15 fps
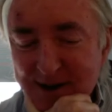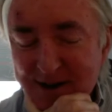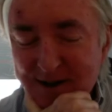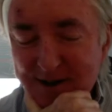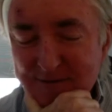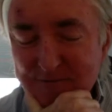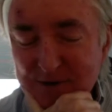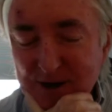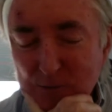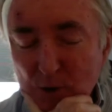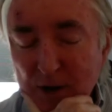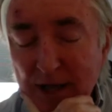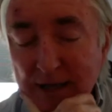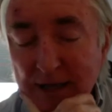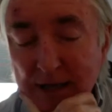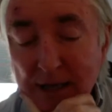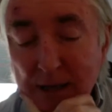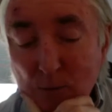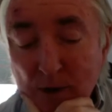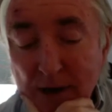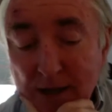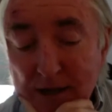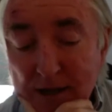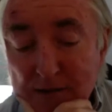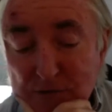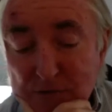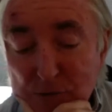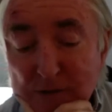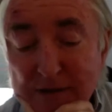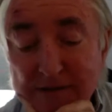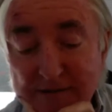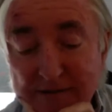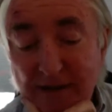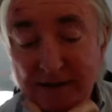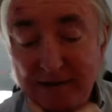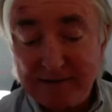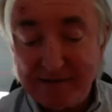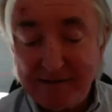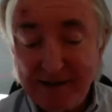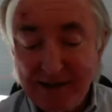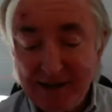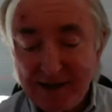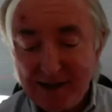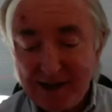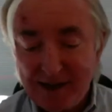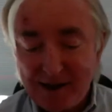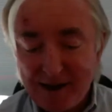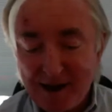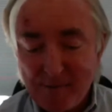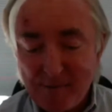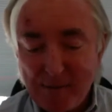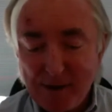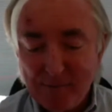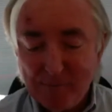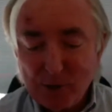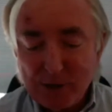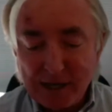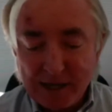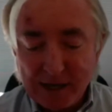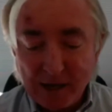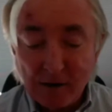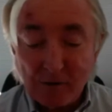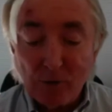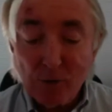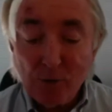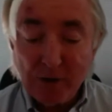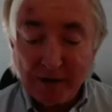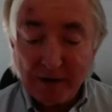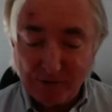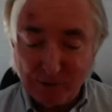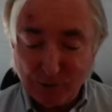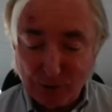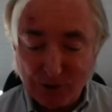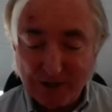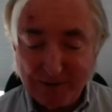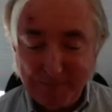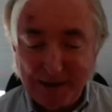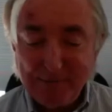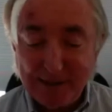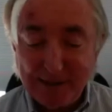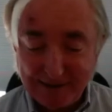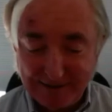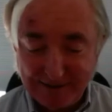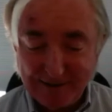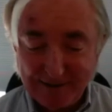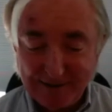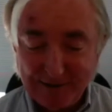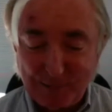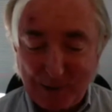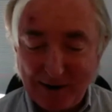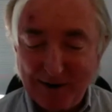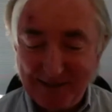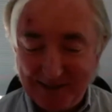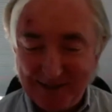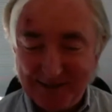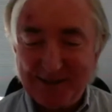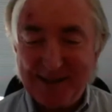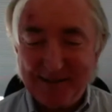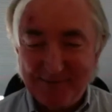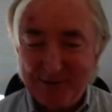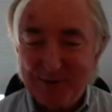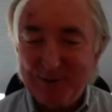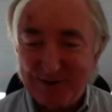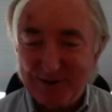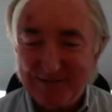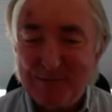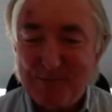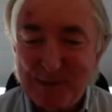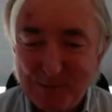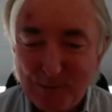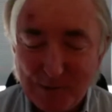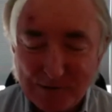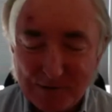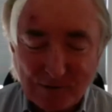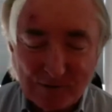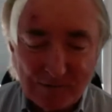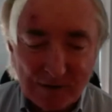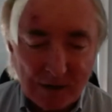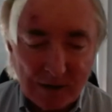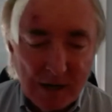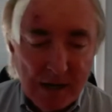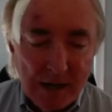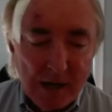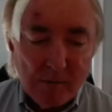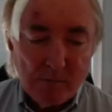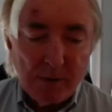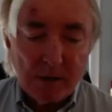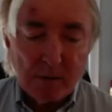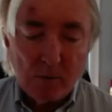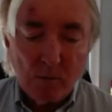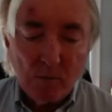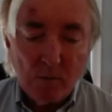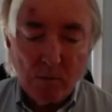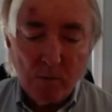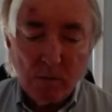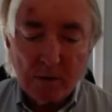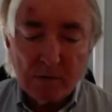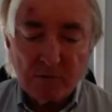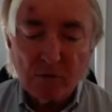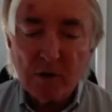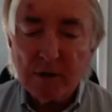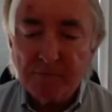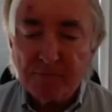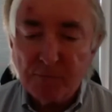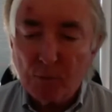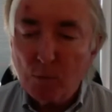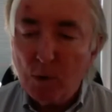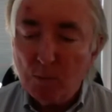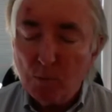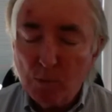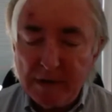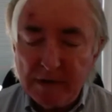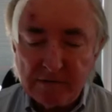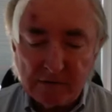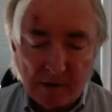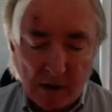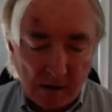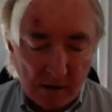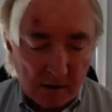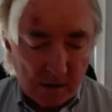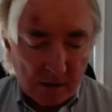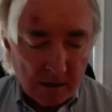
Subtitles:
right. What I can certainly say is I'm looking at our own evolution, and maybe that does parallel the evolution of the people we're serving. But certainly for when we started,